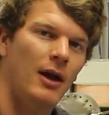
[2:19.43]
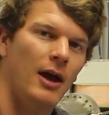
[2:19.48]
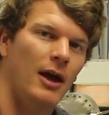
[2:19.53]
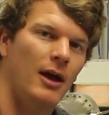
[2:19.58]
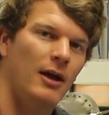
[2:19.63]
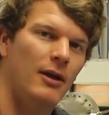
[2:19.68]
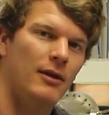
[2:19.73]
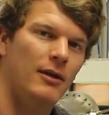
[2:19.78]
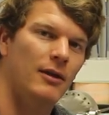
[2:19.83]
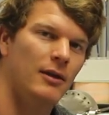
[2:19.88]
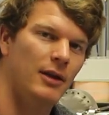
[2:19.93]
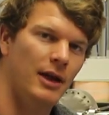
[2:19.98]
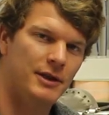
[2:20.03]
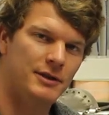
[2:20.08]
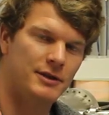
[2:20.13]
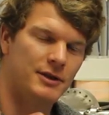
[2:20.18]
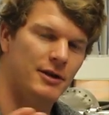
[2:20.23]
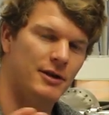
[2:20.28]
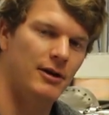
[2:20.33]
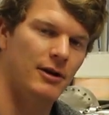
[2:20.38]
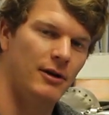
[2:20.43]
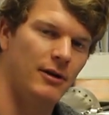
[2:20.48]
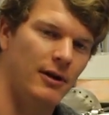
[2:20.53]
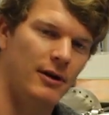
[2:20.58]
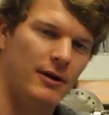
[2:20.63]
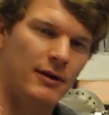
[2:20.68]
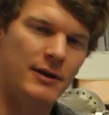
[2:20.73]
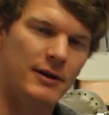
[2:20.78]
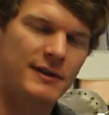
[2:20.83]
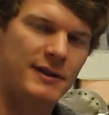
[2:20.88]
and the laser,
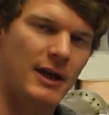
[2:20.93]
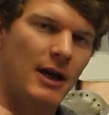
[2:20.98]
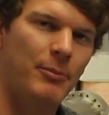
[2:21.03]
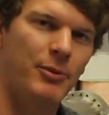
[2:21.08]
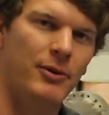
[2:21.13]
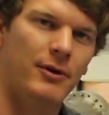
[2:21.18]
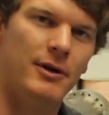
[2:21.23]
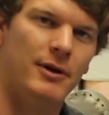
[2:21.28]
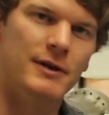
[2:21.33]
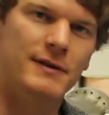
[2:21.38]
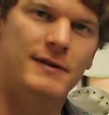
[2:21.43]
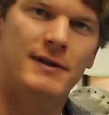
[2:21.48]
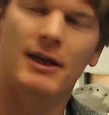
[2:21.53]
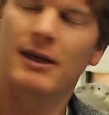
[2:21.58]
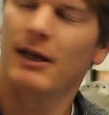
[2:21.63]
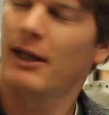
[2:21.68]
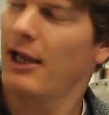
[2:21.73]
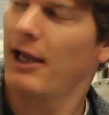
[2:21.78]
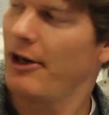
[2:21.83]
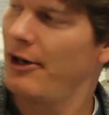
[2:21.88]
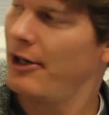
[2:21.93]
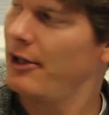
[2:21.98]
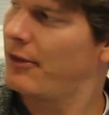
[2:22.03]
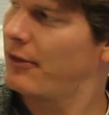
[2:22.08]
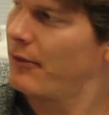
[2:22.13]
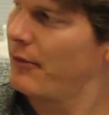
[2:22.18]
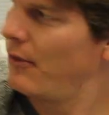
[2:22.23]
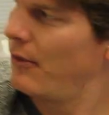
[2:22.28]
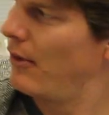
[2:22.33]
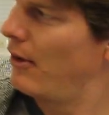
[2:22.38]
the, the sample is then carried
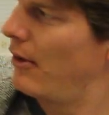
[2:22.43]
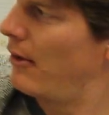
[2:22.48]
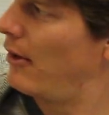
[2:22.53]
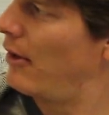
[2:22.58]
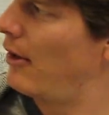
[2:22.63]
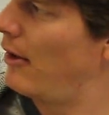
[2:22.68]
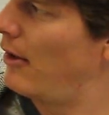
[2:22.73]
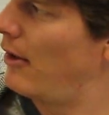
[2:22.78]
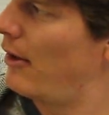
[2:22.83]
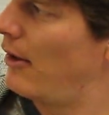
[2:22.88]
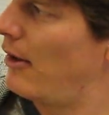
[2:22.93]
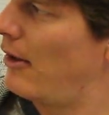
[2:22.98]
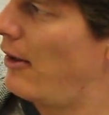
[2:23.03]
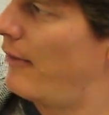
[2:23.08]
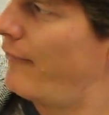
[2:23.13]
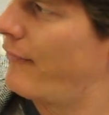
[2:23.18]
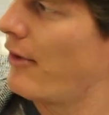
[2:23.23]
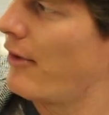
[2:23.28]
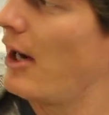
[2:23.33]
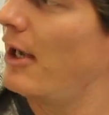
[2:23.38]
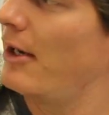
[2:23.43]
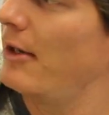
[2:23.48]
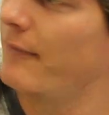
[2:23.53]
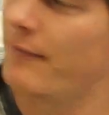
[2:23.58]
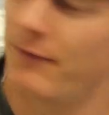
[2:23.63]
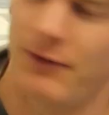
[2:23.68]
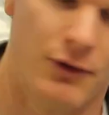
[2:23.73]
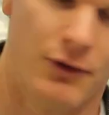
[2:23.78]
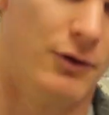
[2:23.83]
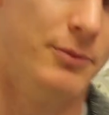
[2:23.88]
through a, a variety
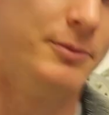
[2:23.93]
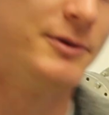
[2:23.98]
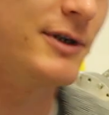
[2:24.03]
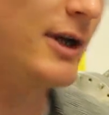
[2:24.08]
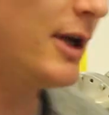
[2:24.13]
of tubes